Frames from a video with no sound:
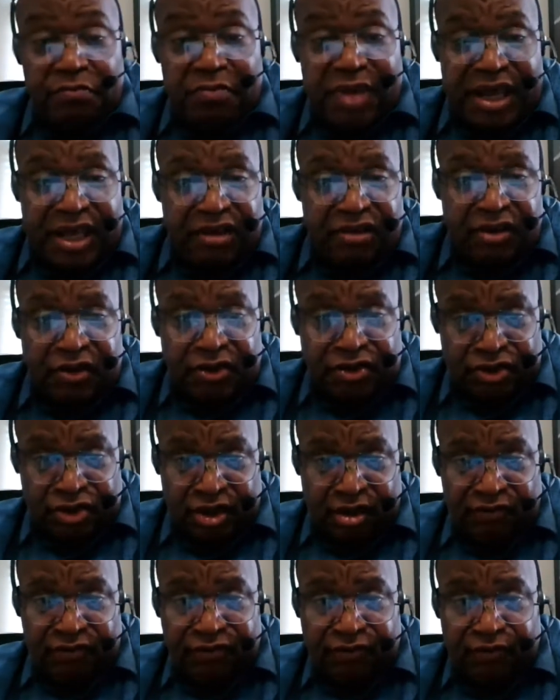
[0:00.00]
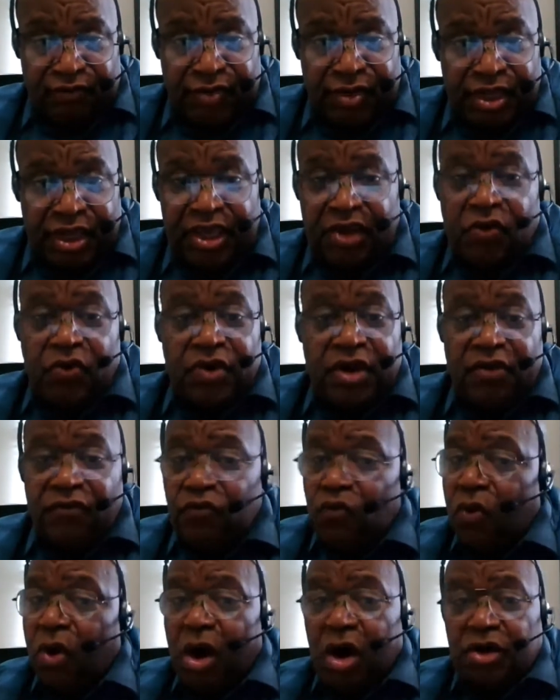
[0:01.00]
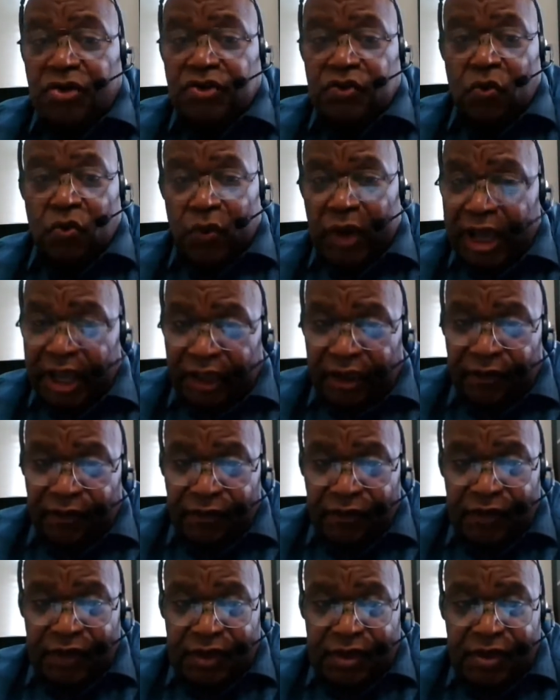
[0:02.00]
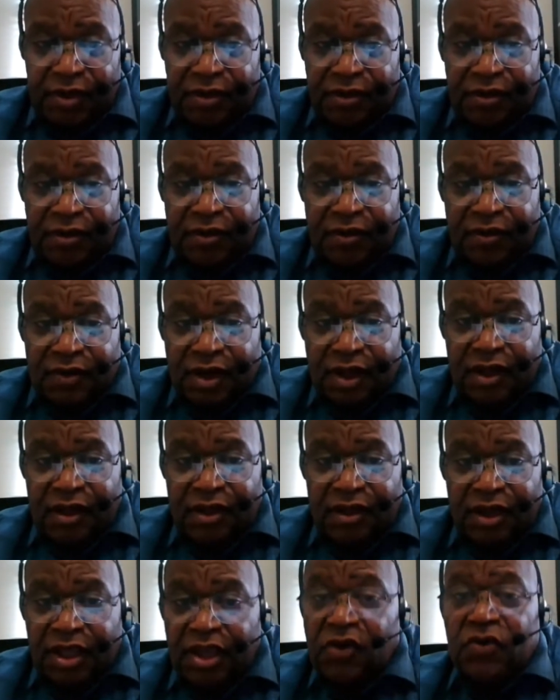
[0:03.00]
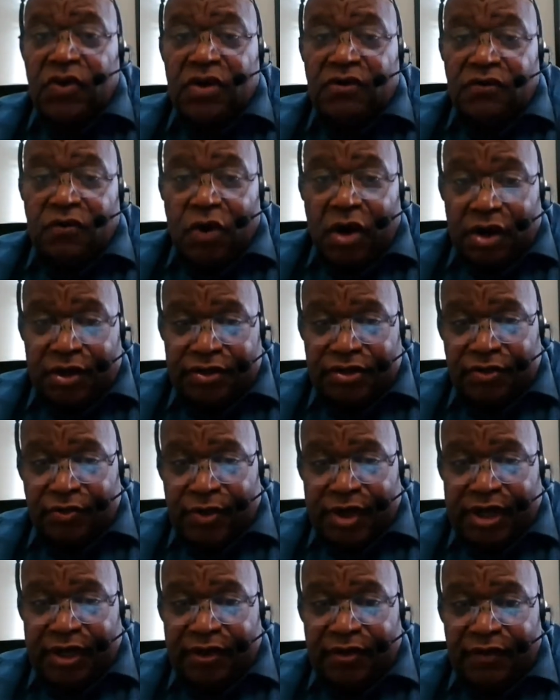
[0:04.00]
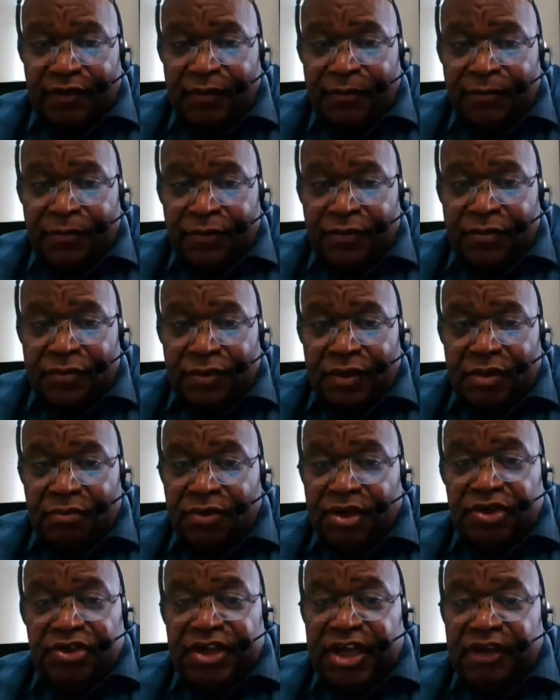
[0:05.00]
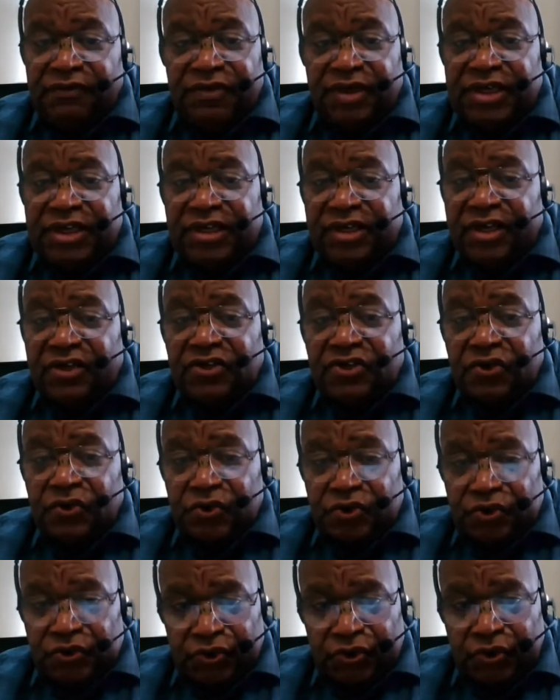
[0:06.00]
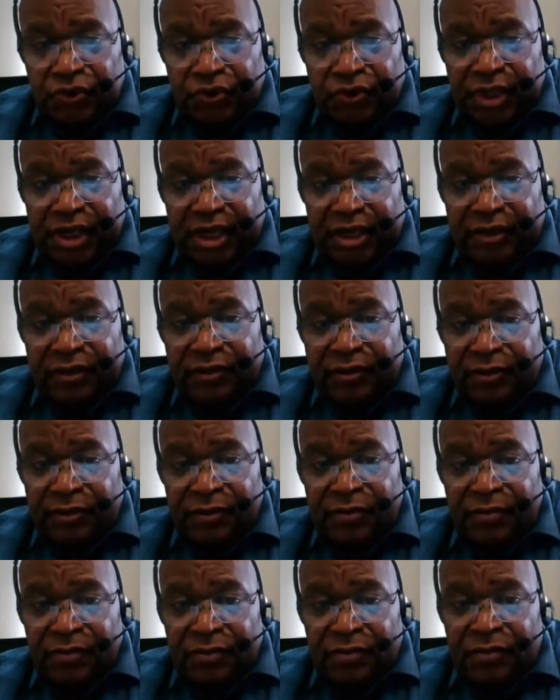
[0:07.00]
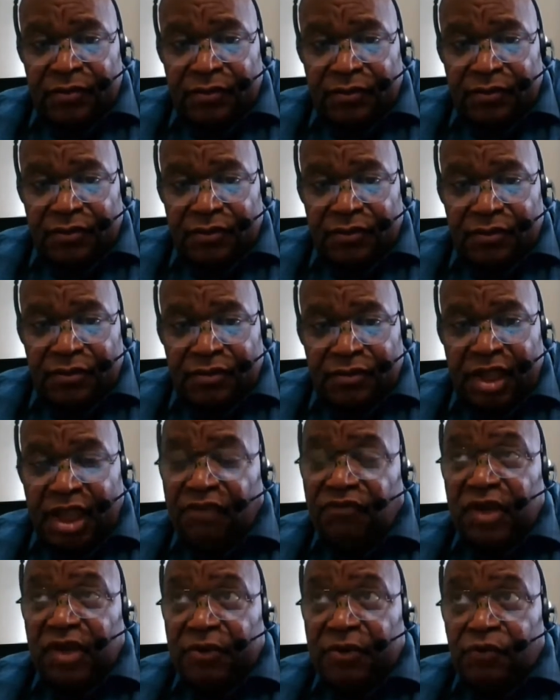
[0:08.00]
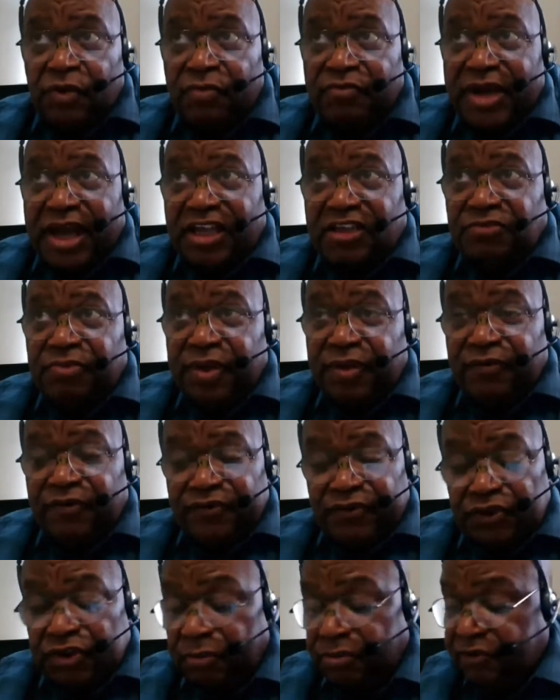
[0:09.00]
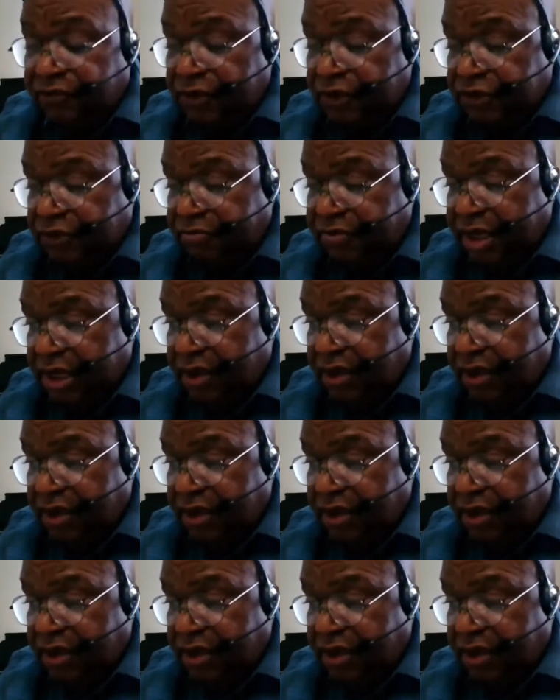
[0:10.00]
bathe herself. He could have walked away. He could have walked away. But David did not choose to do that. David, it reminds me of some of us